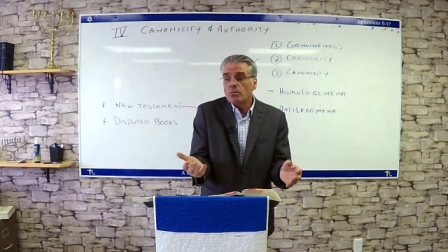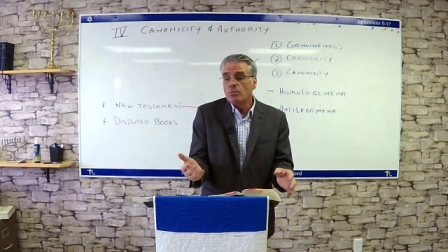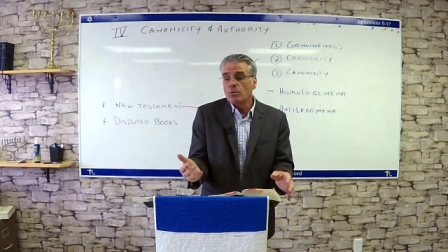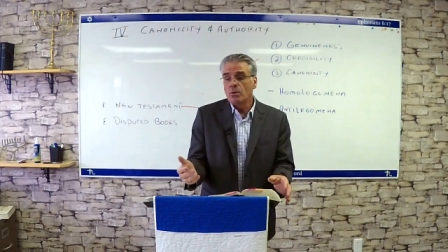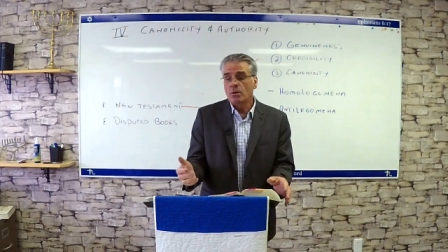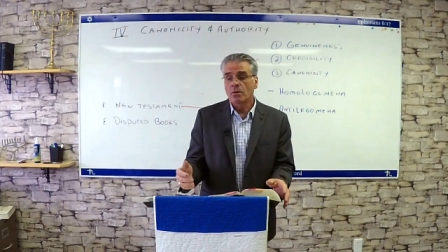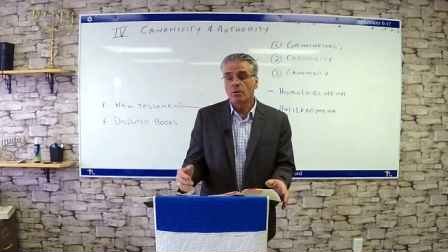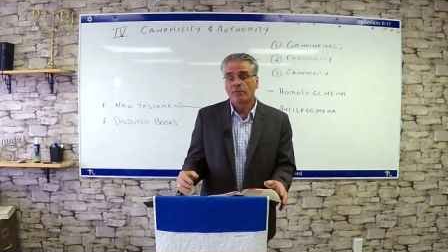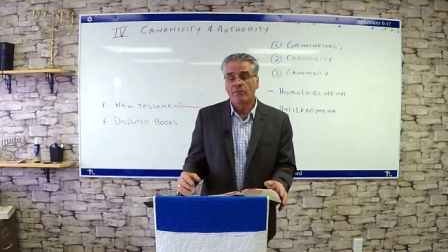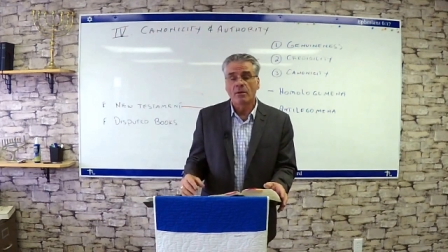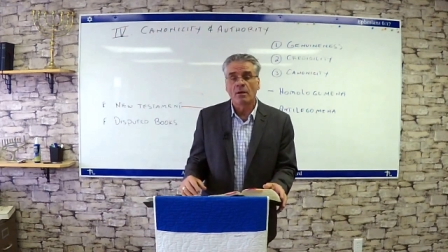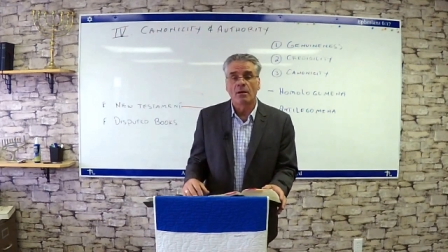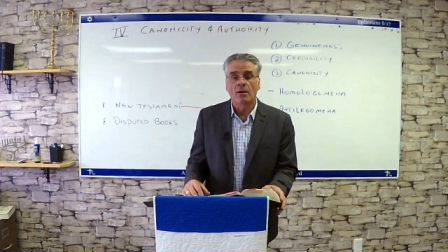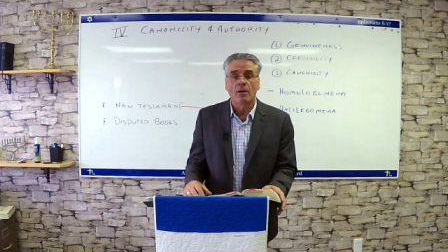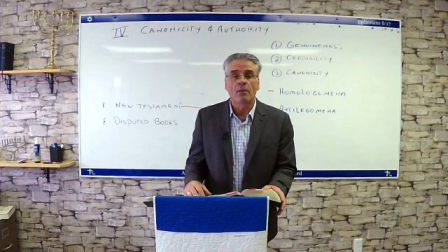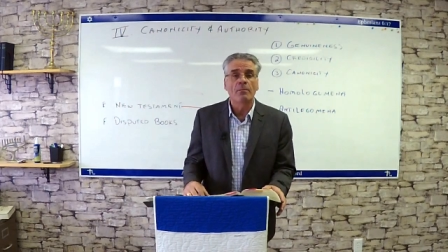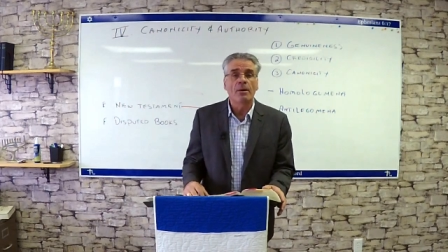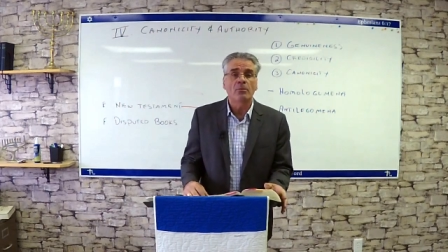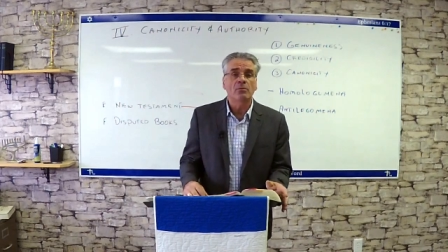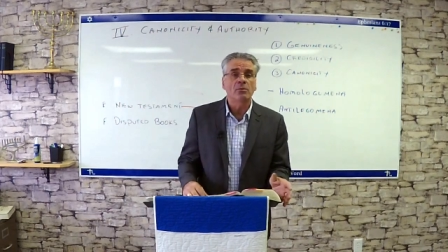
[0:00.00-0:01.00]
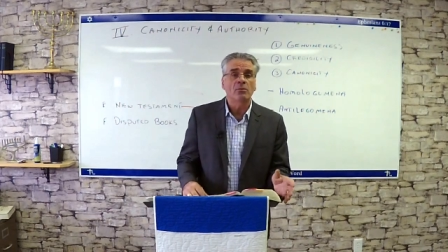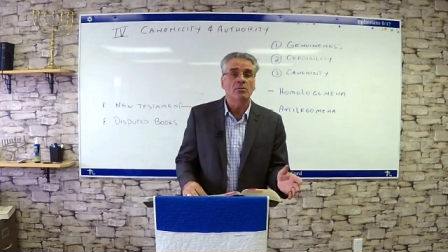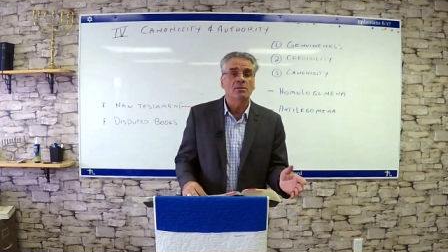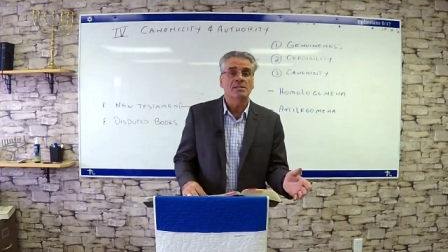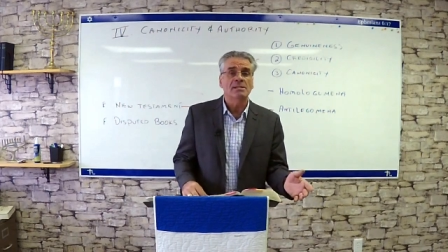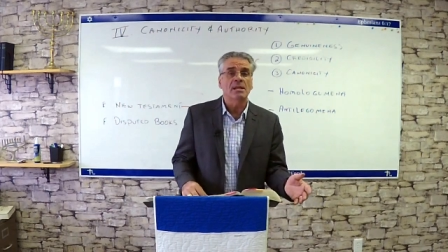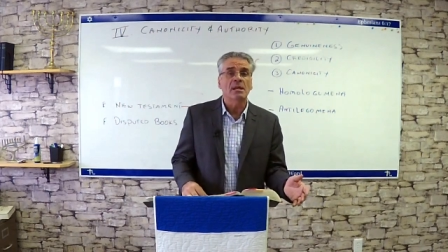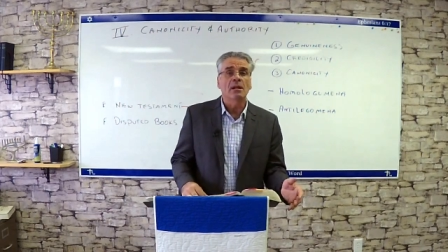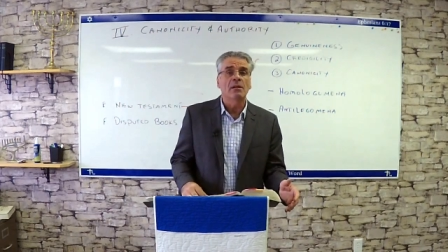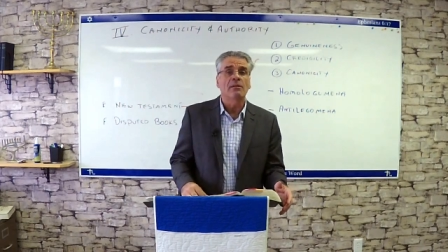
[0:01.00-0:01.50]
a book the, about
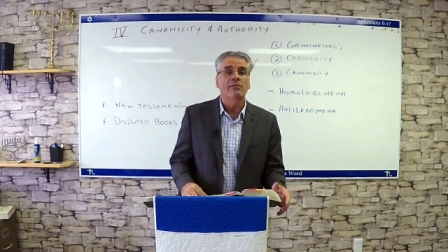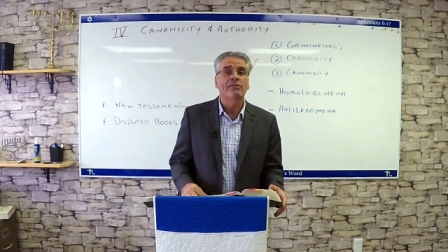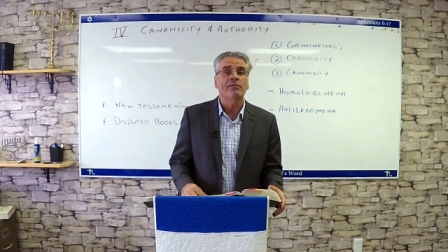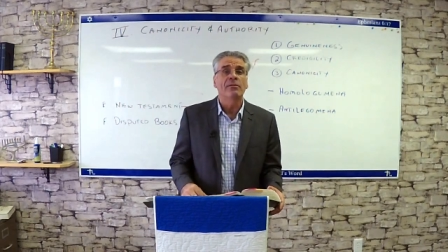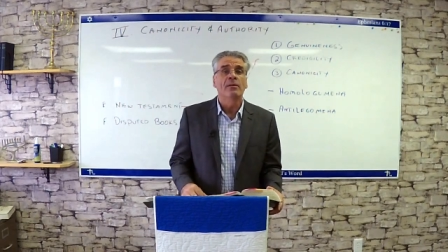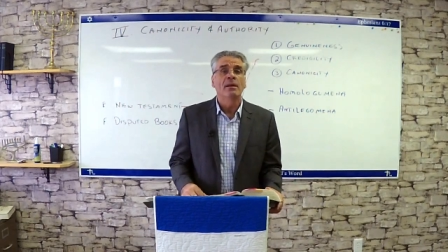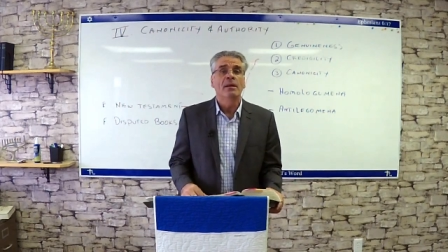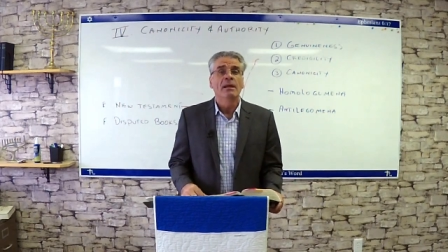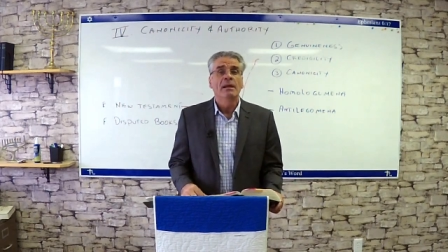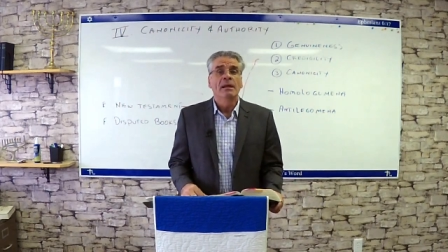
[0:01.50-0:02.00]
yourself,